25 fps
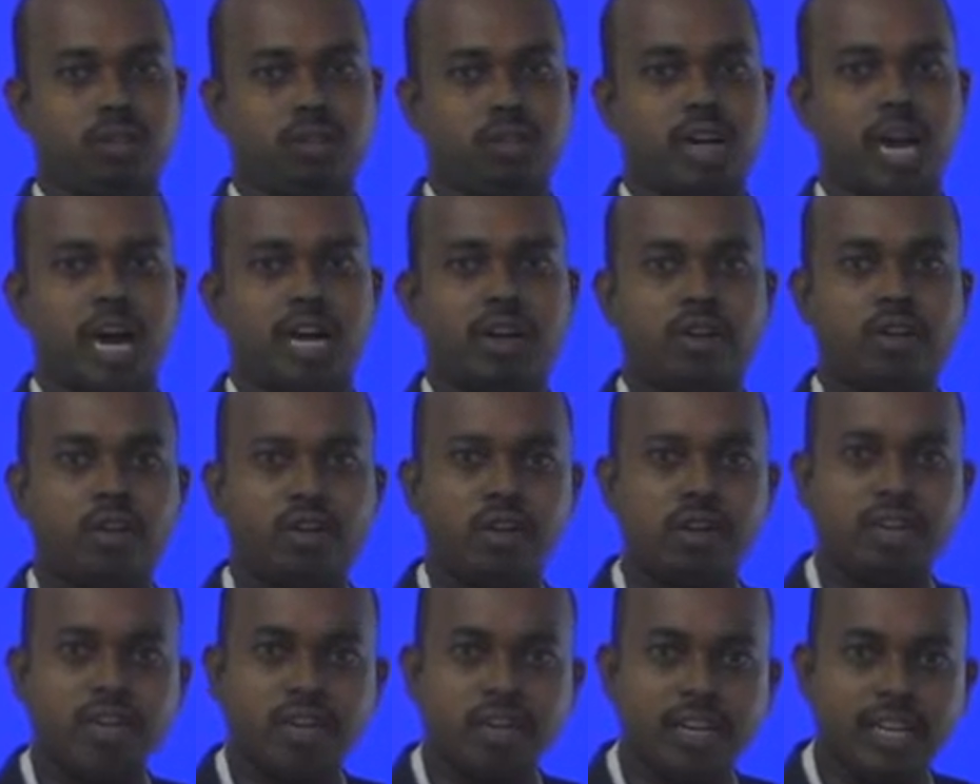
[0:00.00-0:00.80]
Have to
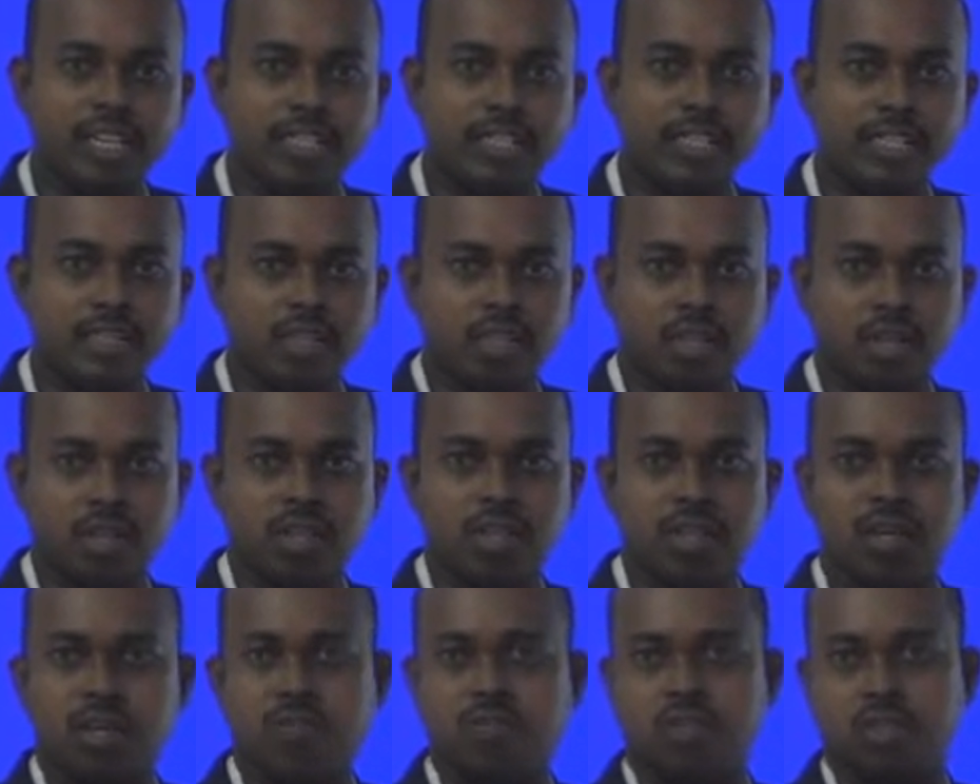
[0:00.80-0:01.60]
increase the
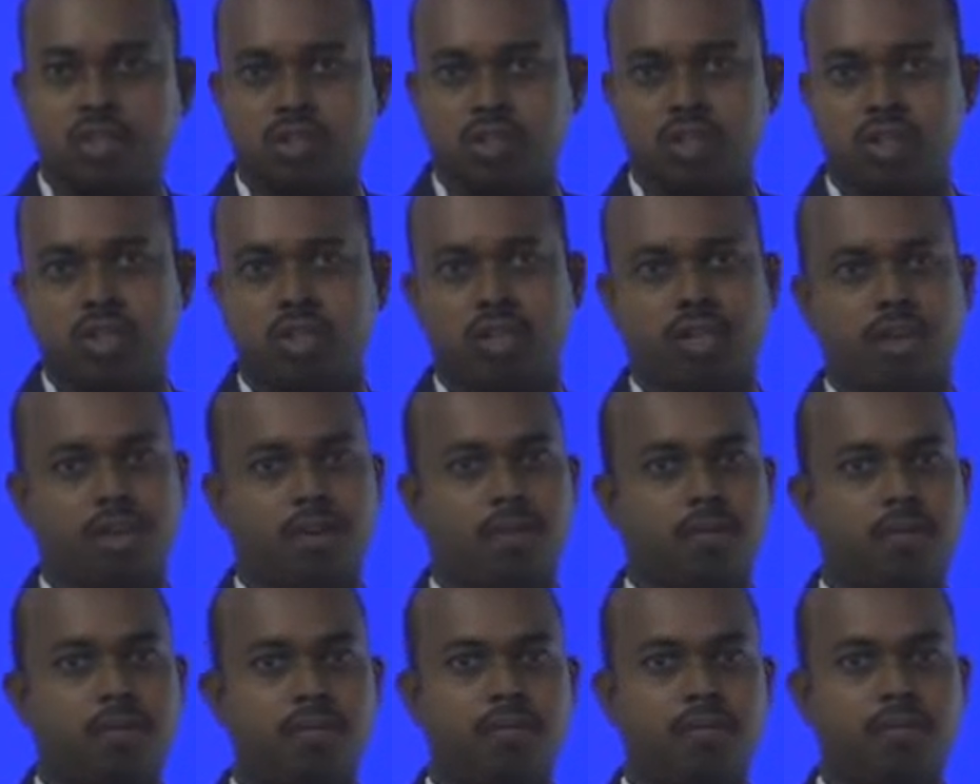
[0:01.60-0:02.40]
strength of the signal
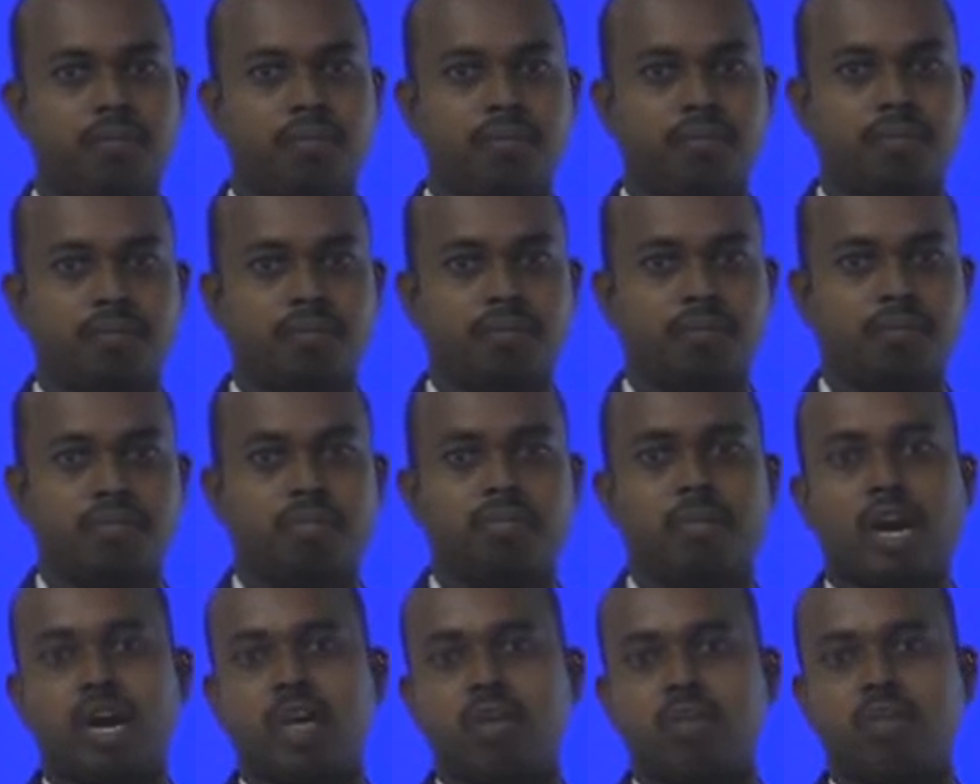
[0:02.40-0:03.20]

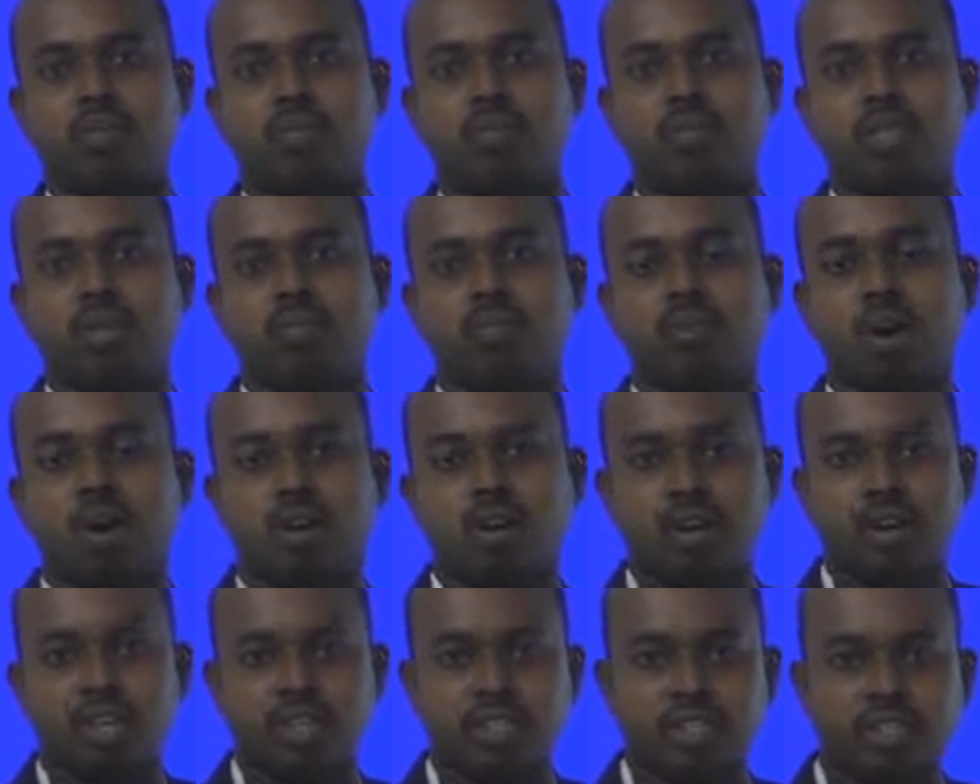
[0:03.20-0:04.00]
by using the
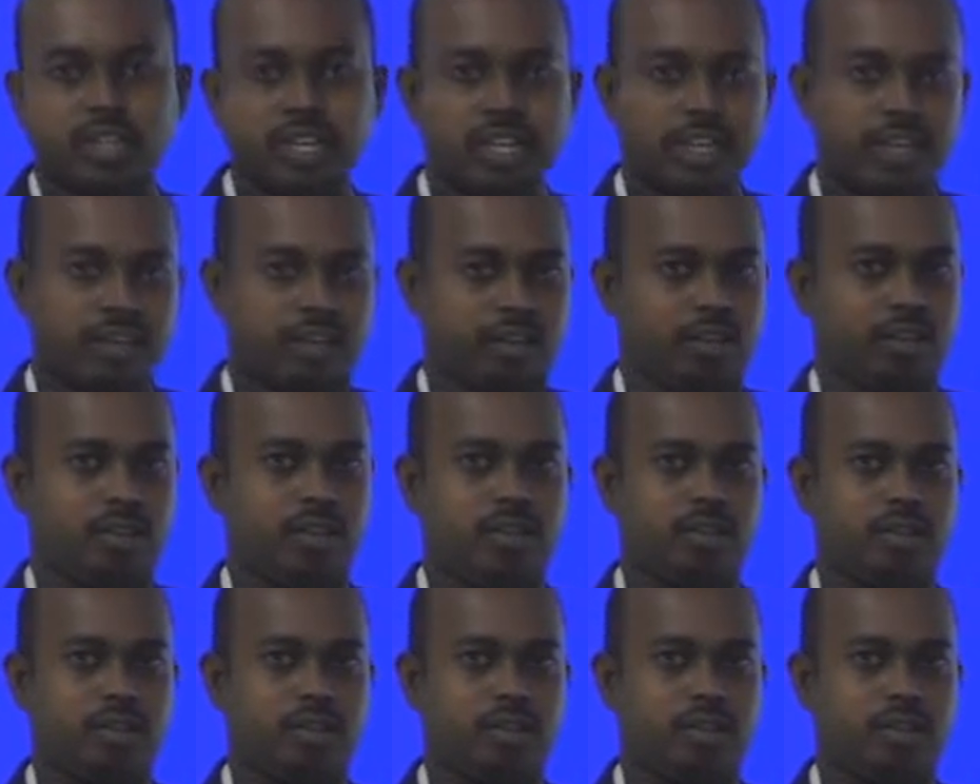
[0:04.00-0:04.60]
modulation technique.